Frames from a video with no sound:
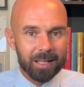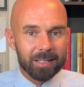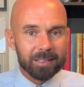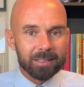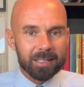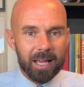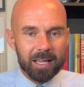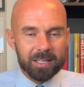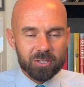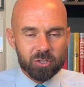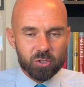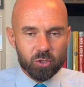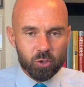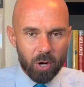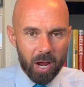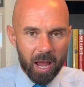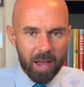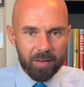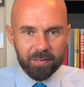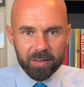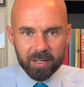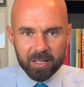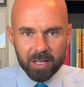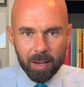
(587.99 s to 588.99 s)
Less
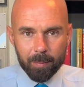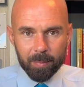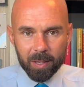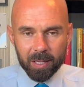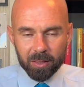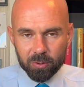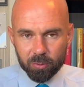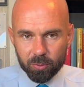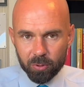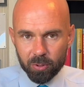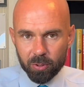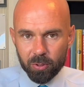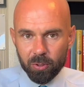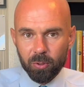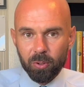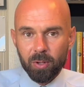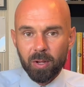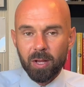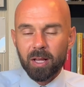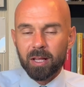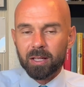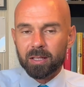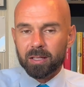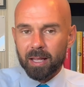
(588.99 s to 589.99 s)
traffic coming through,
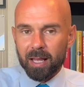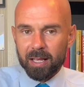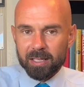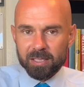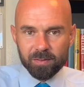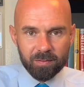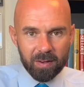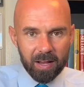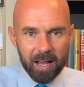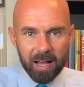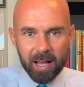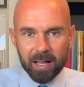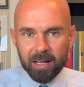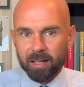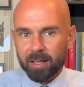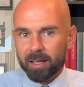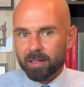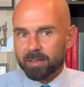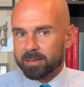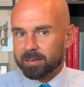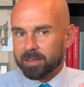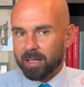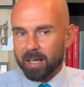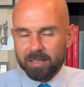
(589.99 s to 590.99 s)
less
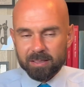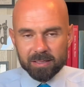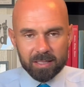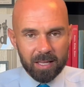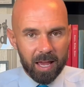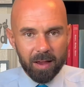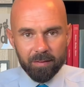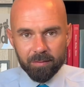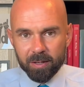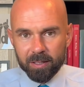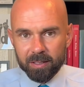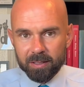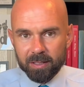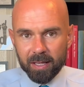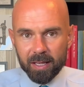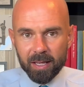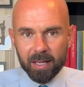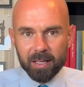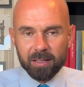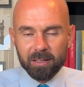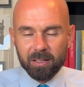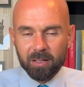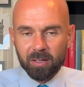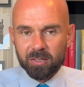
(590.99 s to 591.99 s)
violence, less
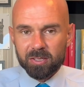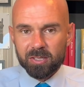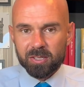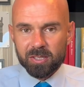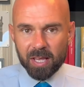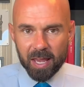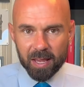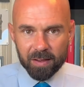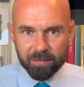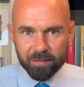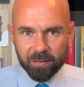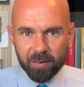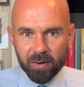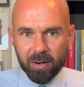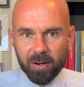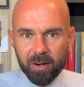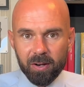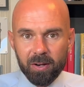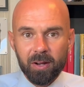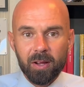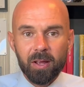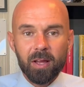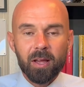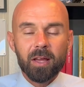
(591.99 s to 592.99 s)
everything, a little
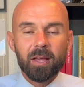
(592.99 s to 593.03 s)
safer,